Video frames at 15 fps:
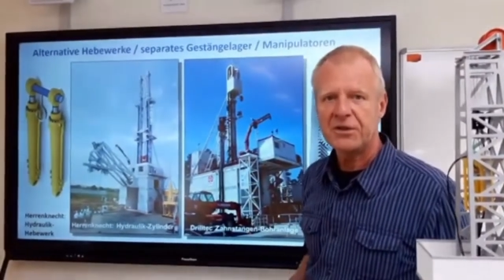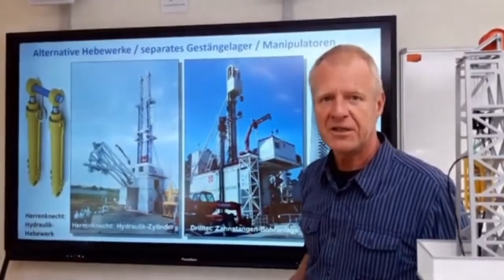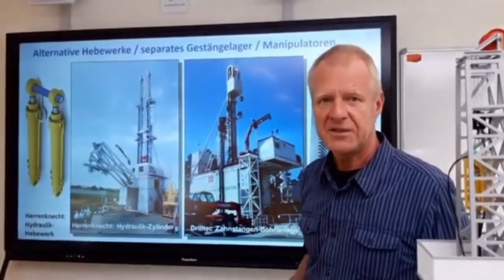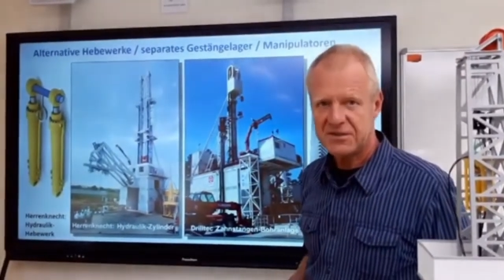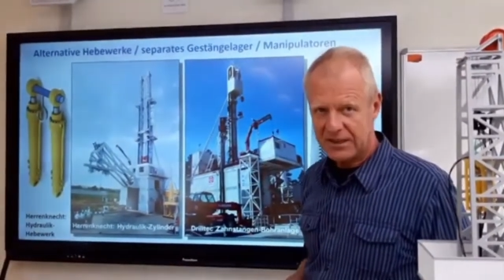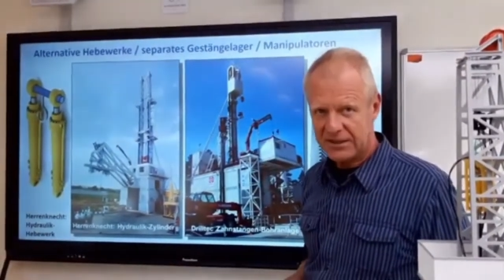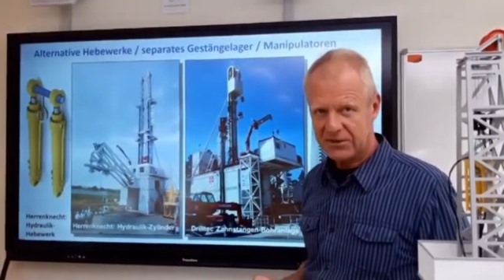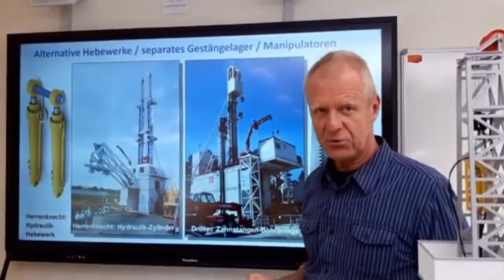
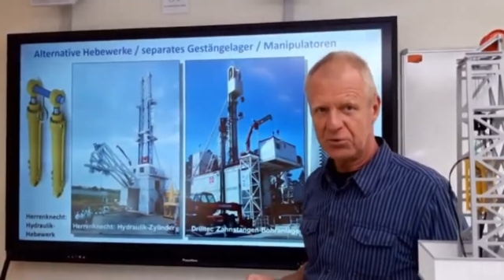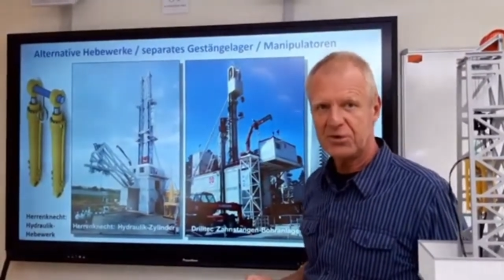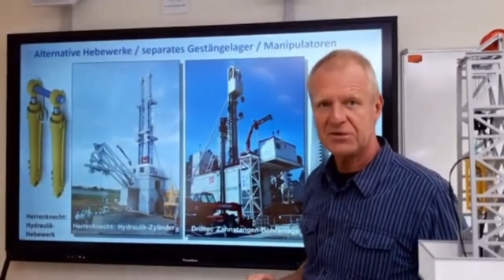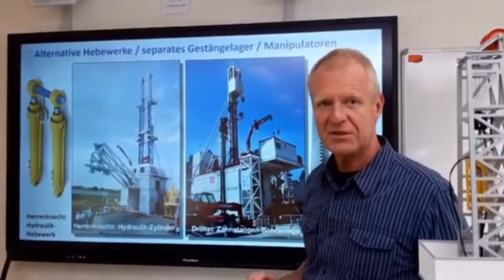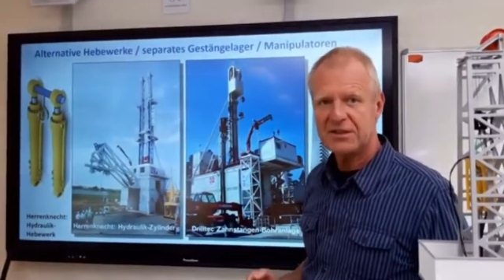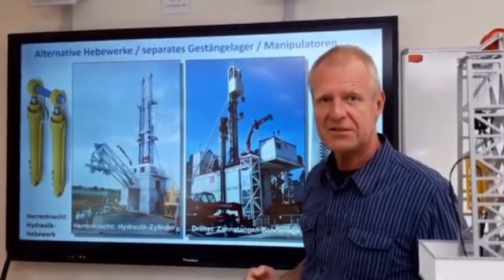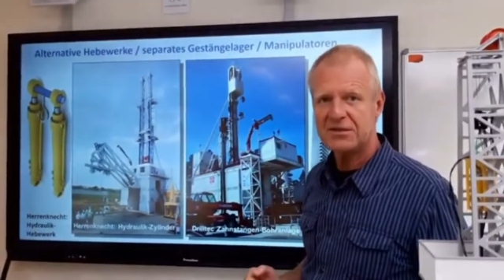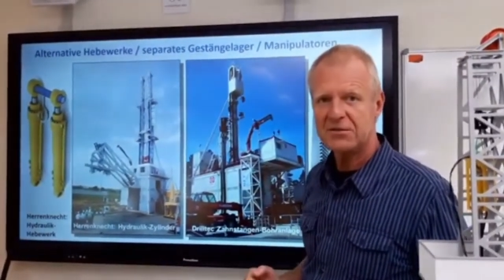hoisting
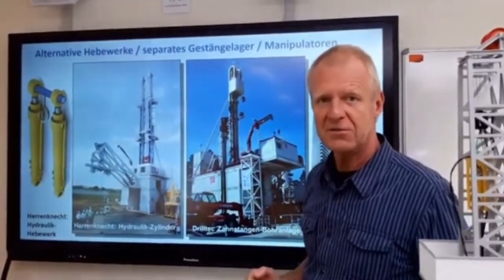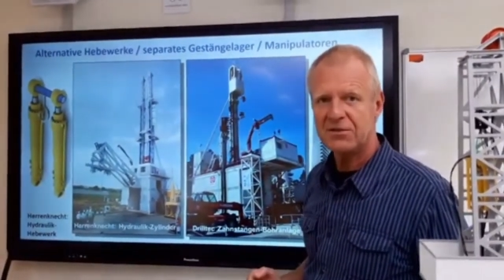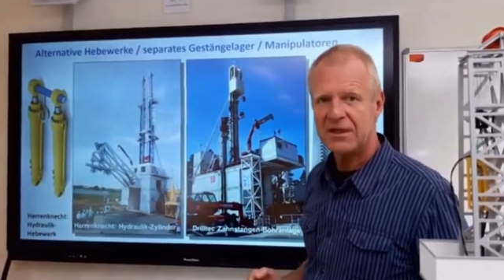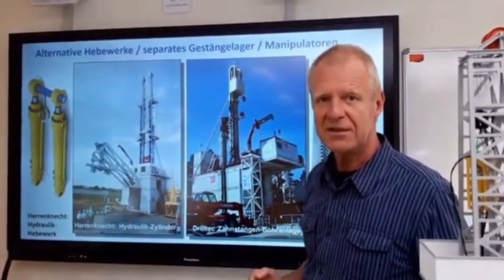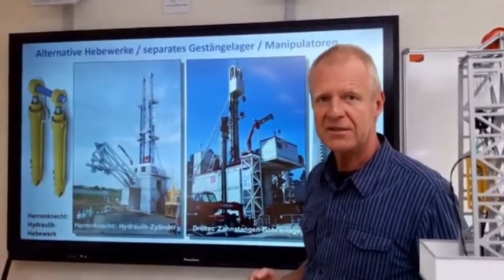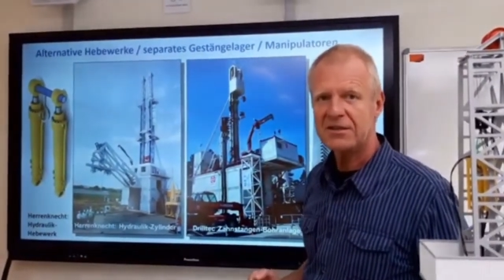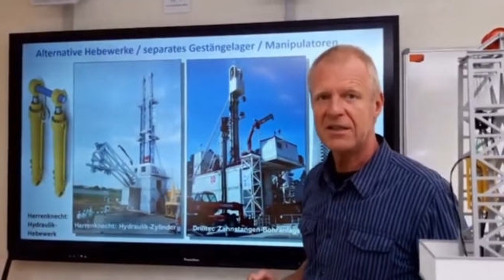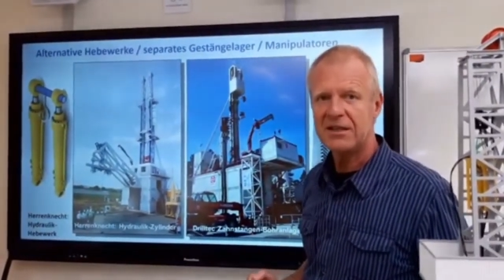systems will gain
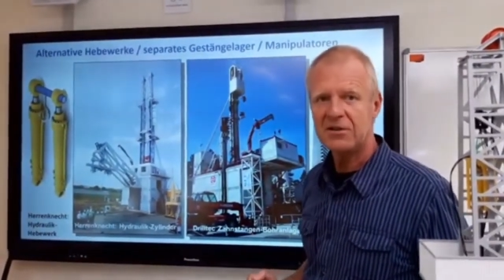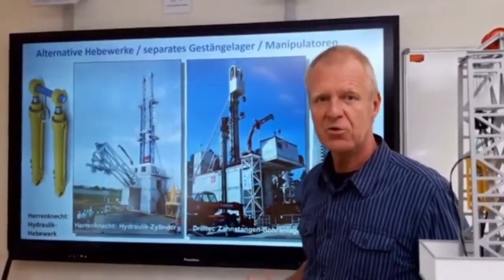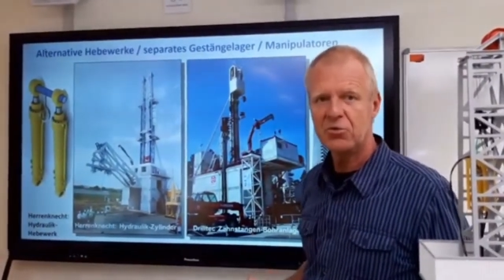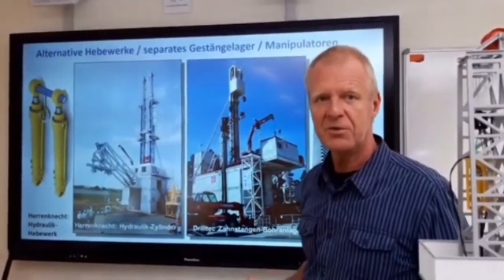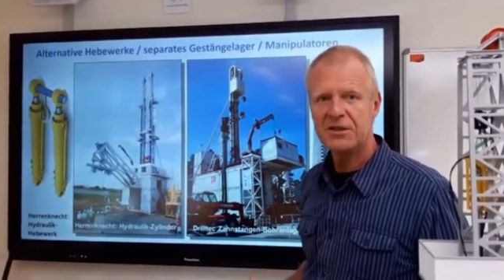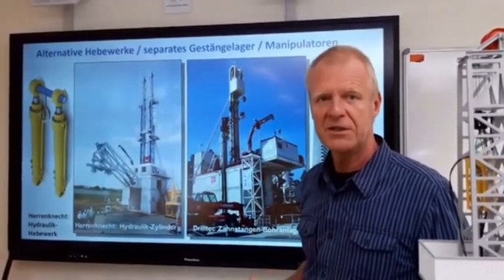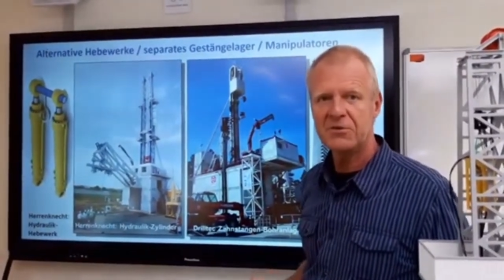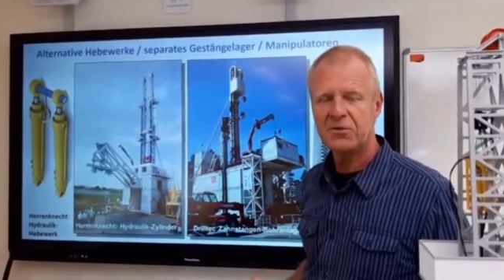more market
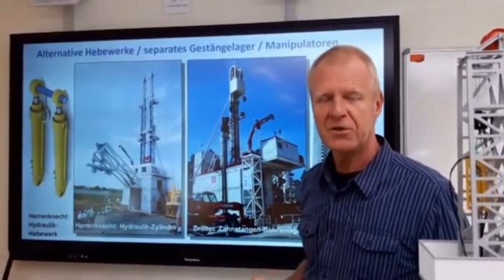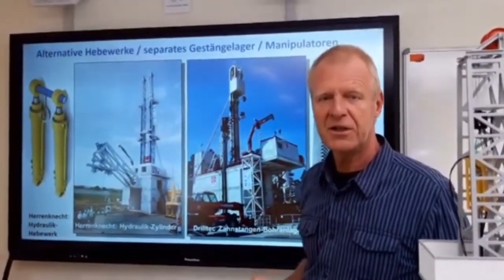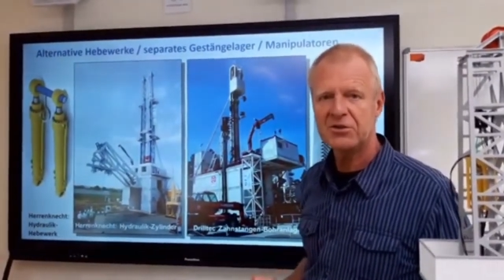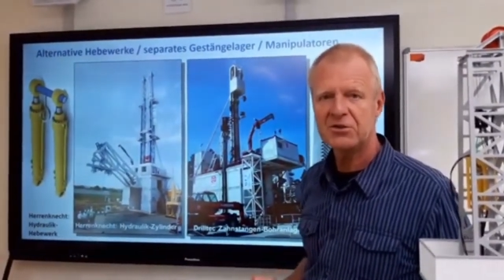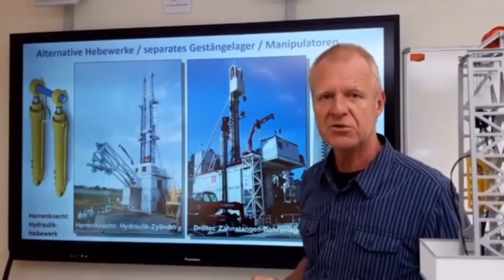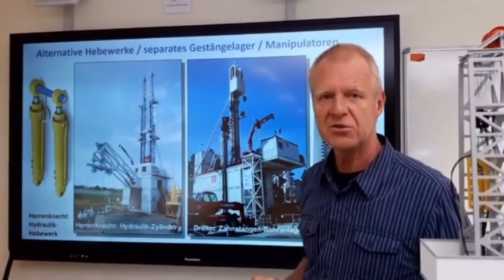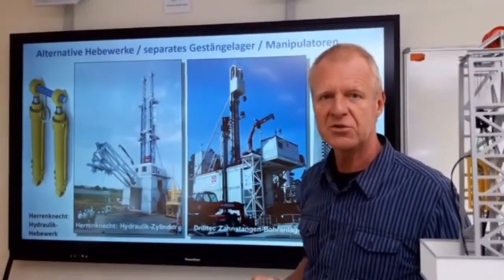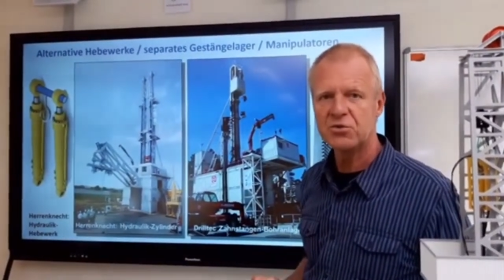share
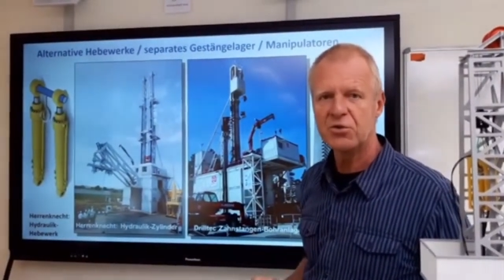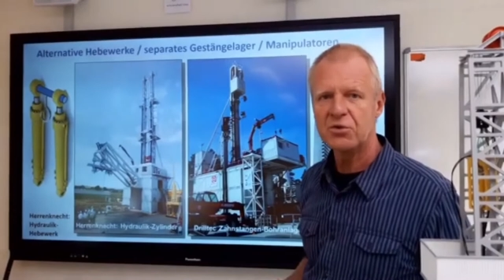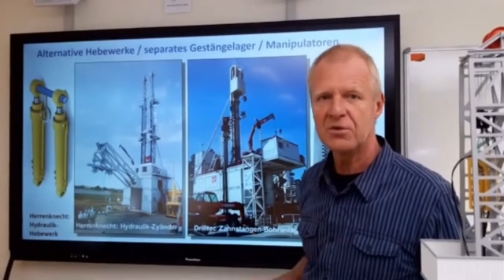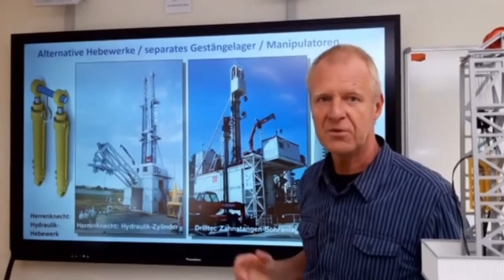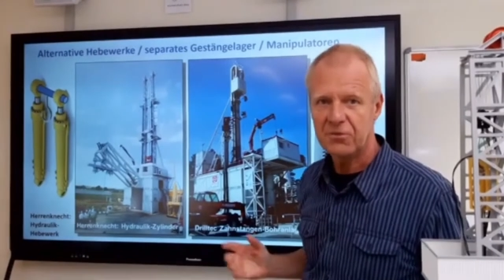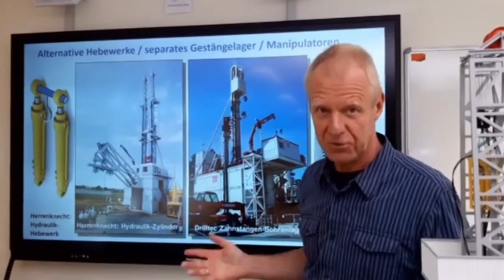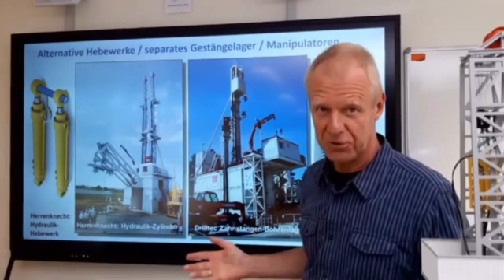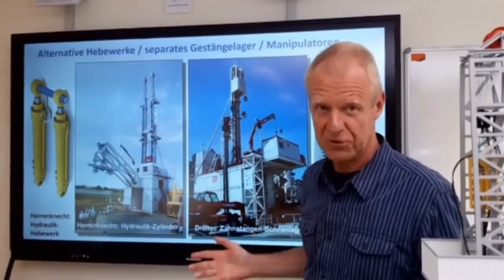compared to the
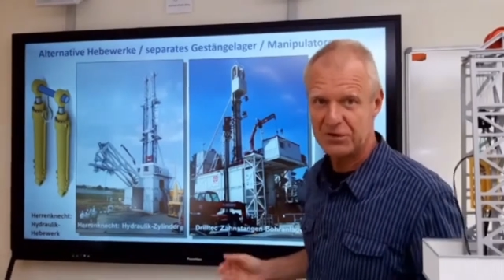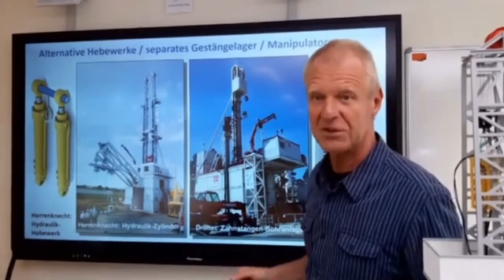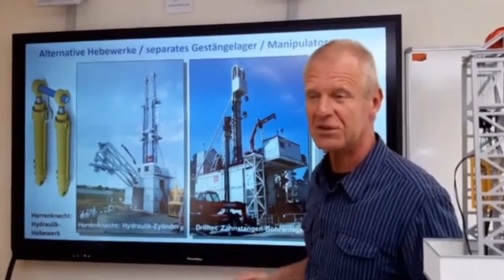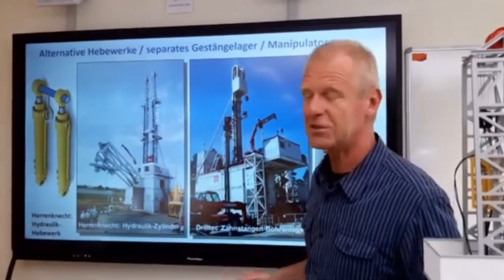conventional